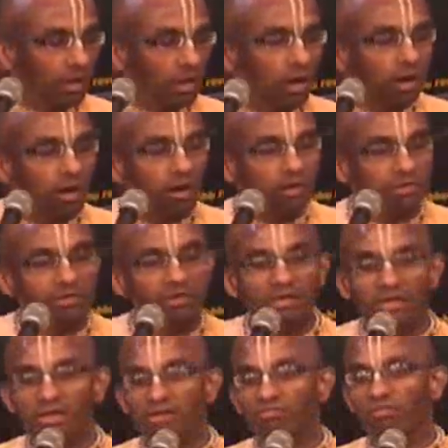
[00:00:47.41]
uh,
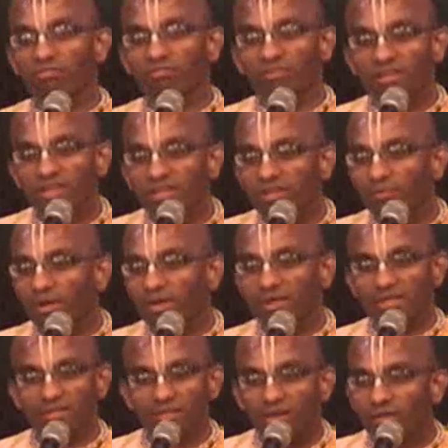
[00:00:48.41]
till 15,
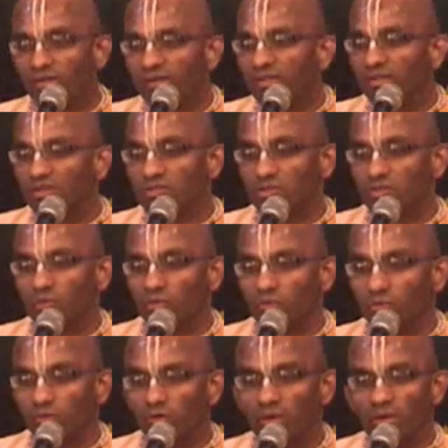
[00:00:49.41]
20, 30 years
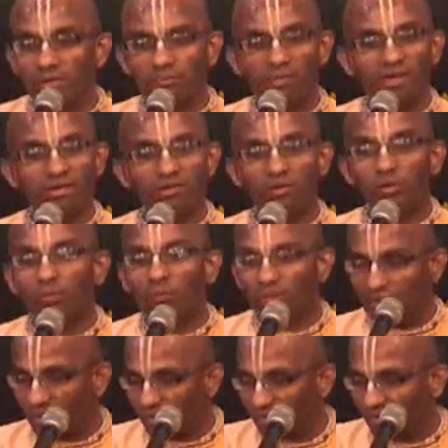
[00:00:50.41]
ago, it meant cruel.
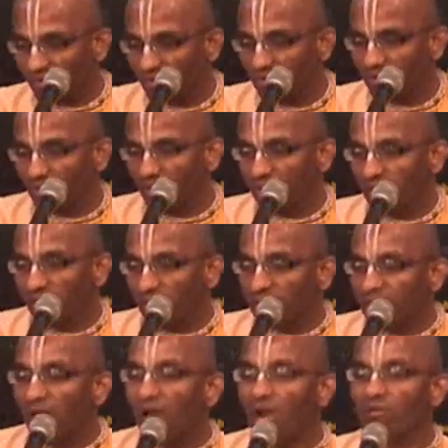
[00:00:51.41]

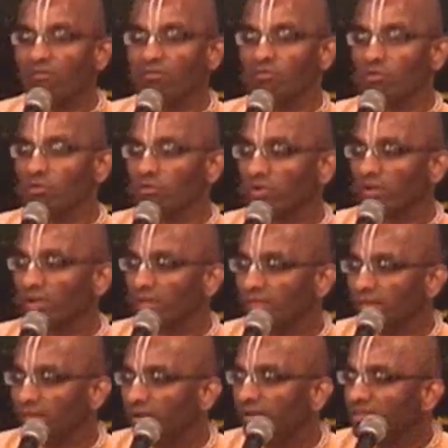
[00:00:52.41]
Now, if you look in
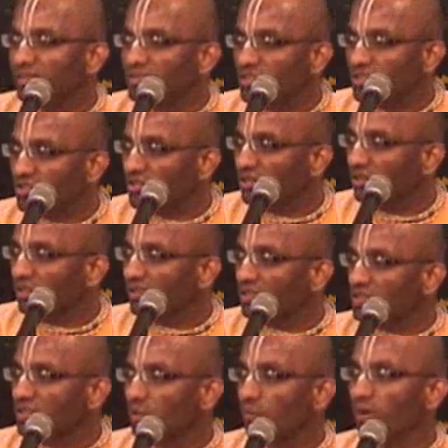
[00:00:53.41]
the latest
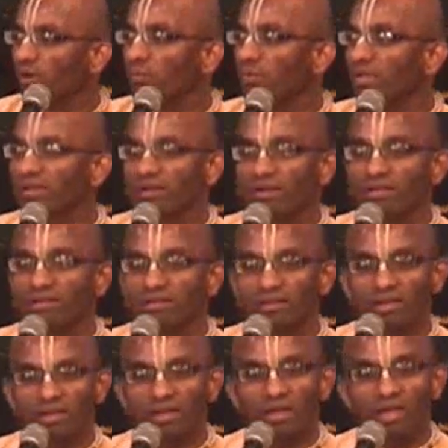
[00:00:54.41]
dictionaries, the word wicked
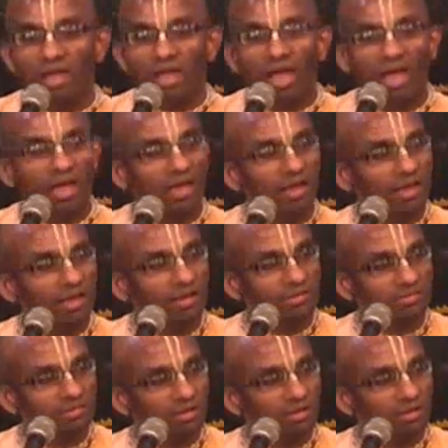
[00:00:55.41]
has